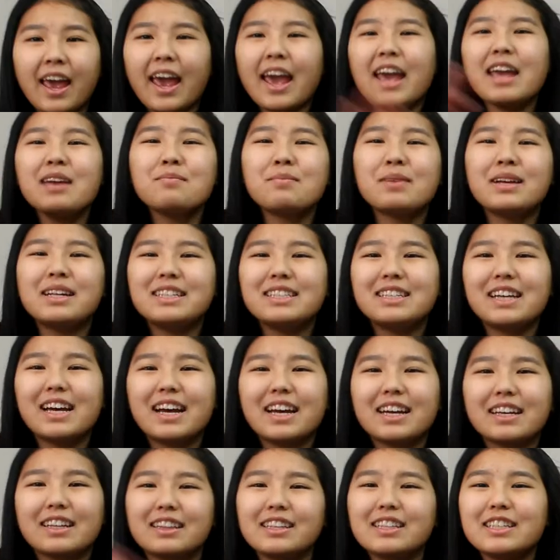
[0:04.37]
Hey
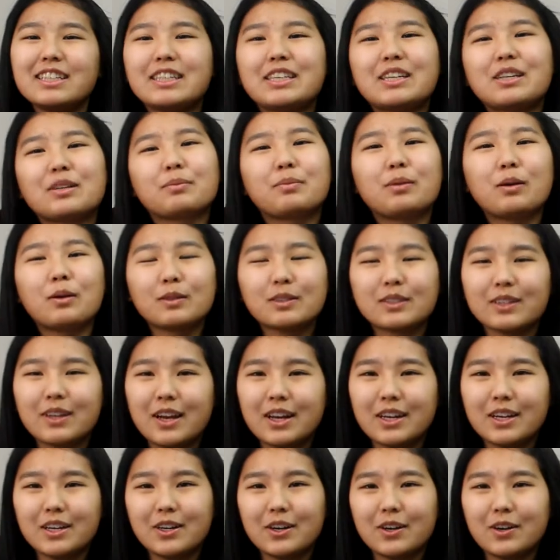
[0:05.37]
MinnDak, this is your bulletin
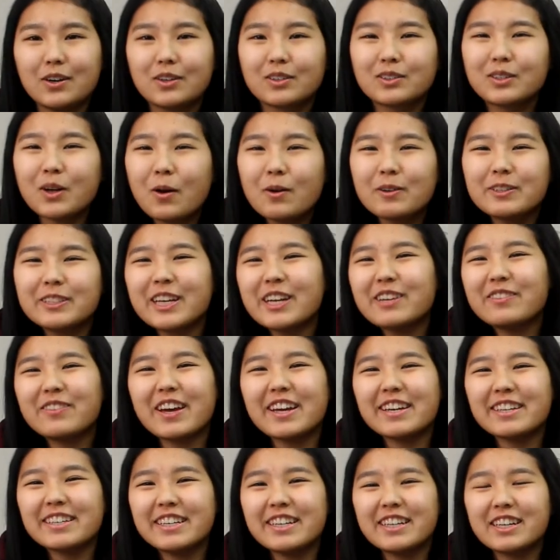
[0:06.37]
editor,
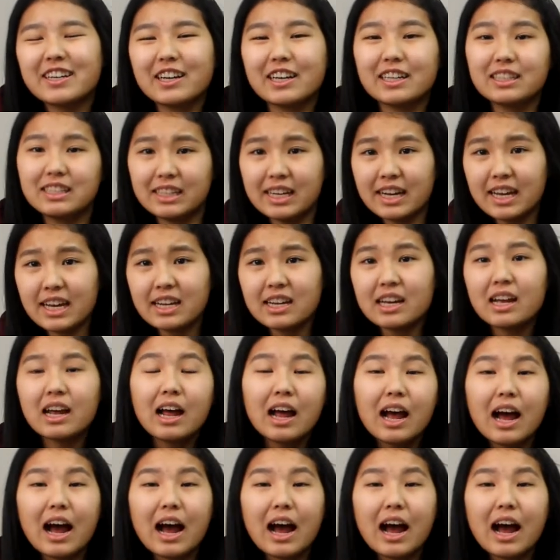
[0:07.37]
GoJBang here, and today